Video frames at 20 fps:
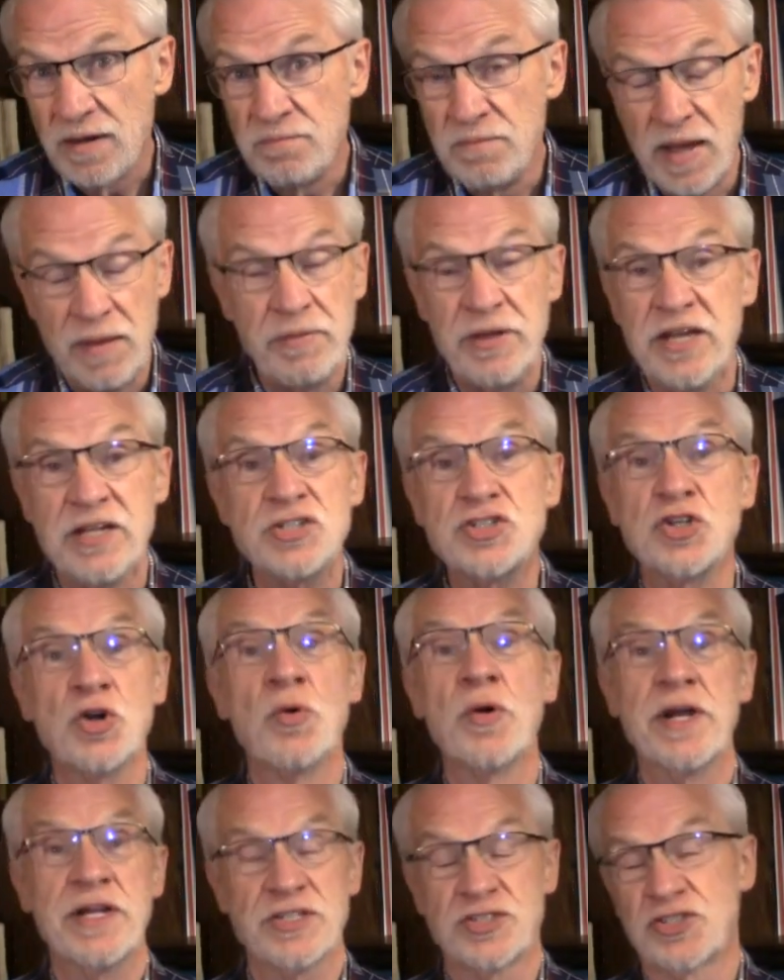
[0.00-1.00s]
maybe
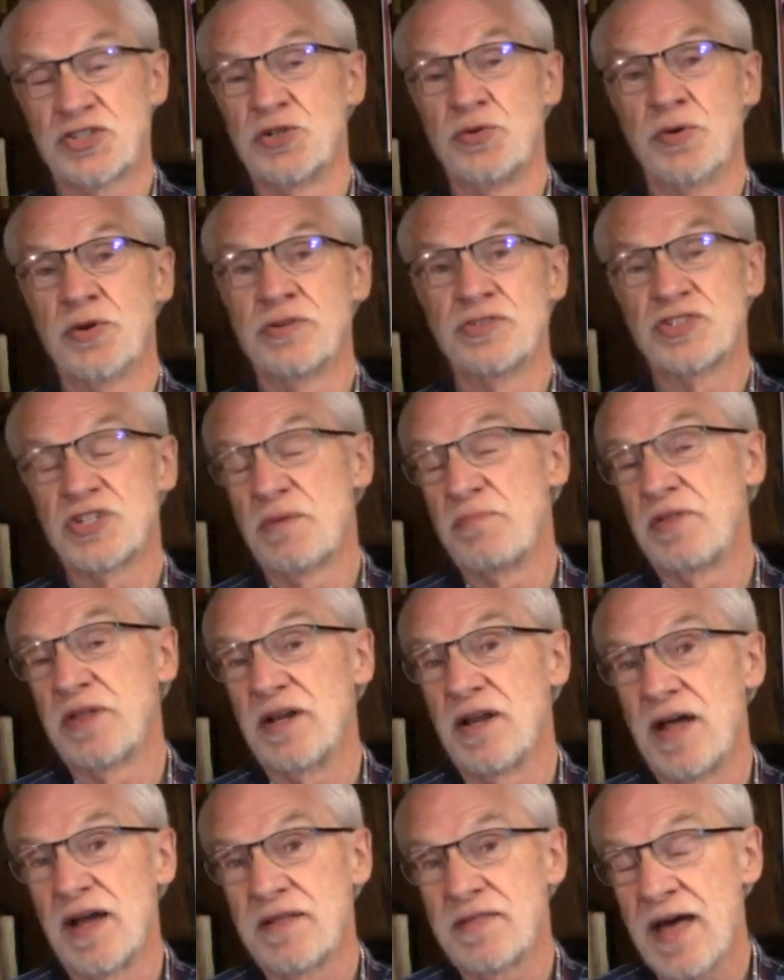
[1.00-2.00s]
injurious to it or
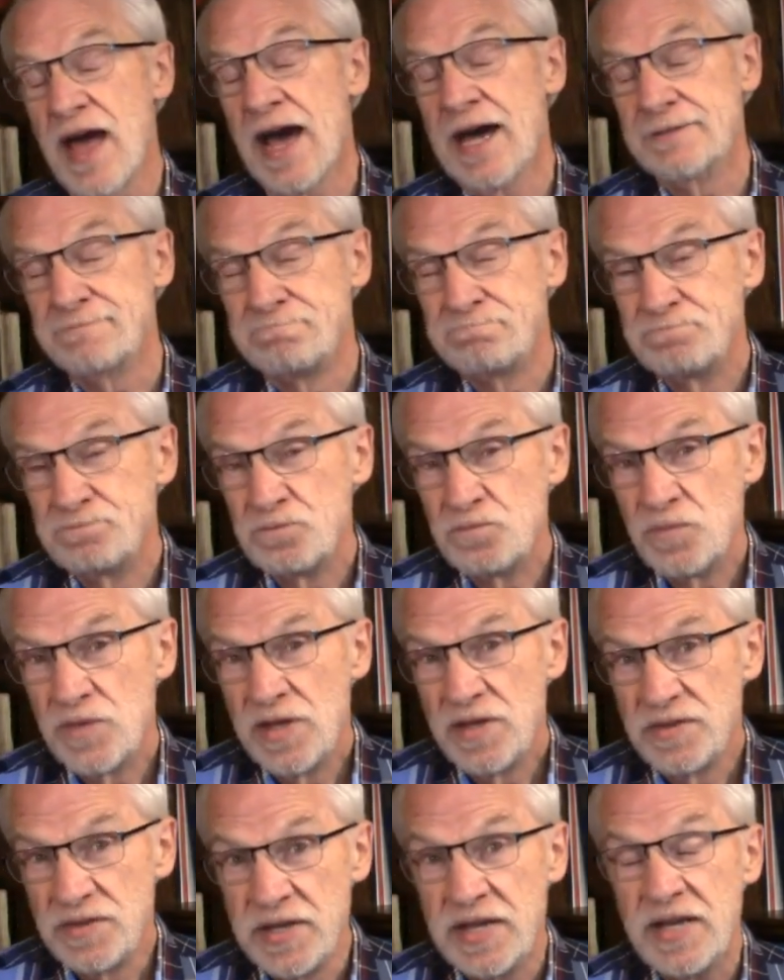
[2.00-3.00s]
something like that.
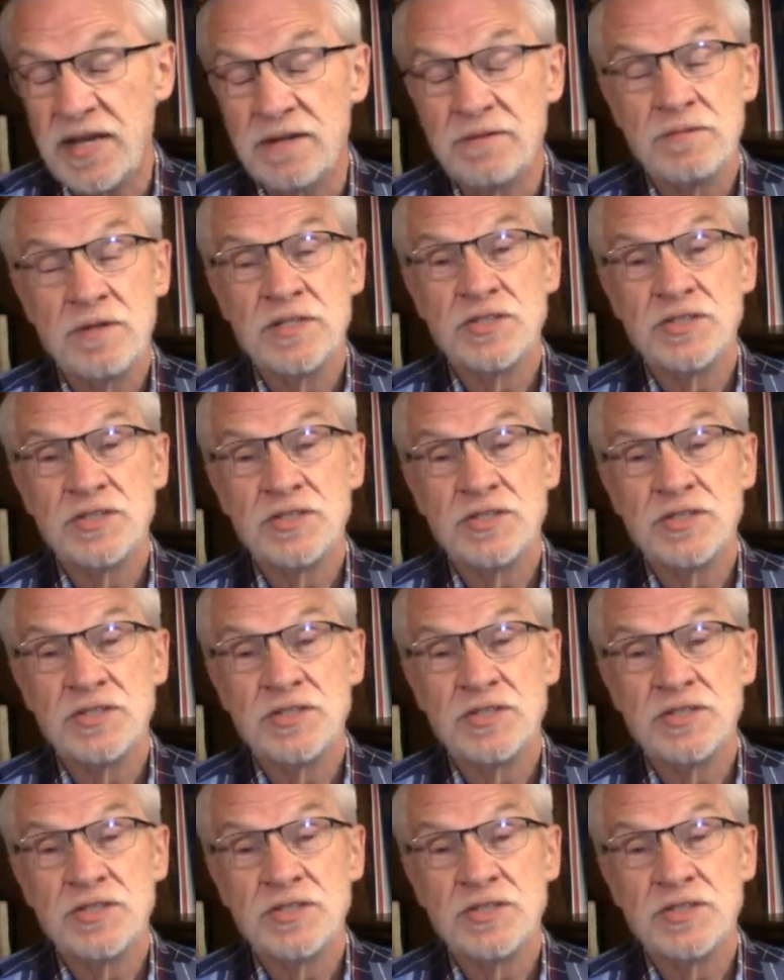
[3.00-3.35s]
The